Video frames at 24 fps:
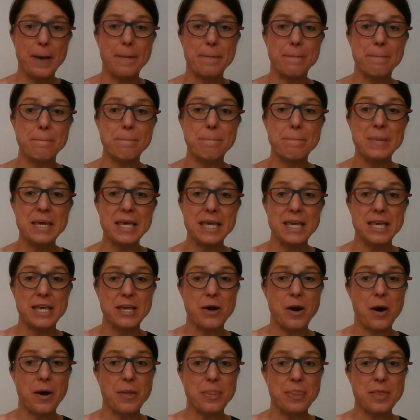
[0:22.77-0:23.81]
me
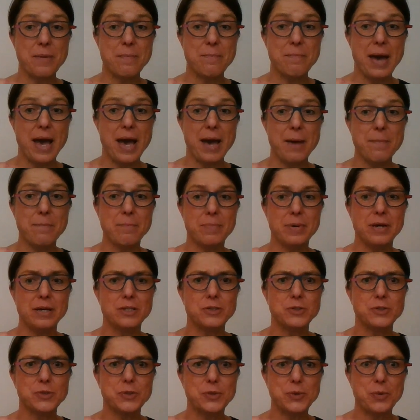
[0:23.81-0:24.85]
on the map
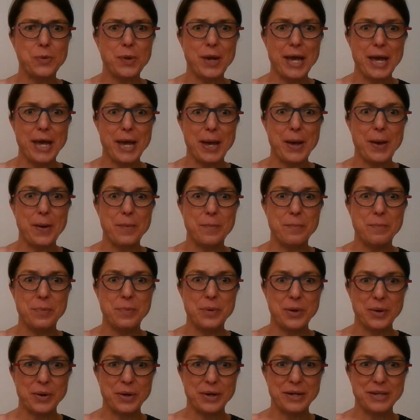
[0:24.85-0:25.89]
square
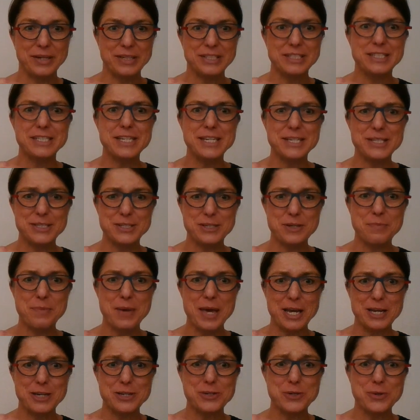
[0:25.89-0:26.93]
book, just to
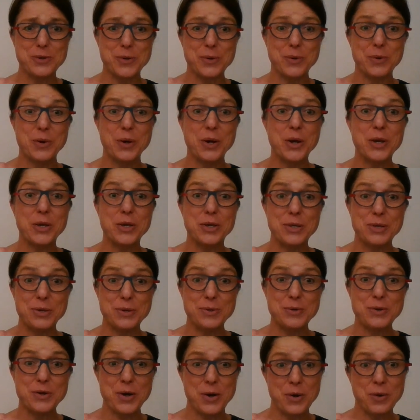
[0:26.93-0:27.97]
make sure you
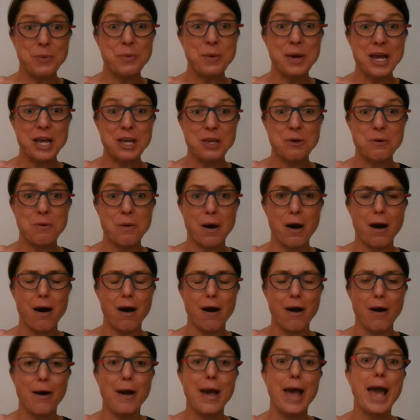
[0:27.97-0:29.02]
know where you
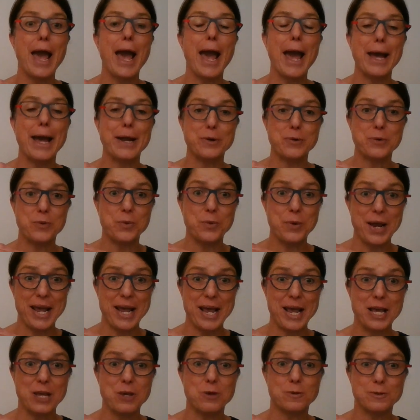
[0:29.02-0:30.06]
are and
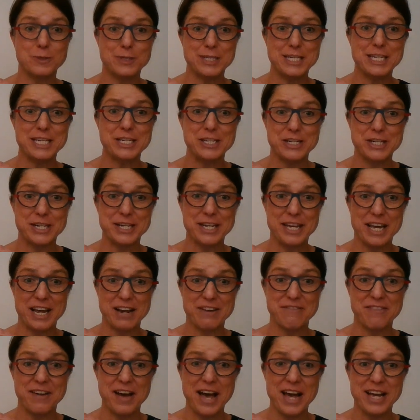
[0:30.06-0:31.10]
where your teacher can
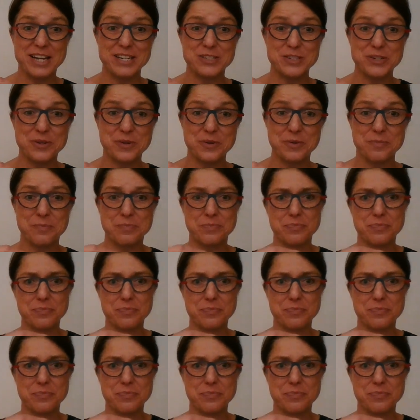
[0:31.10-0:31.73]
find you.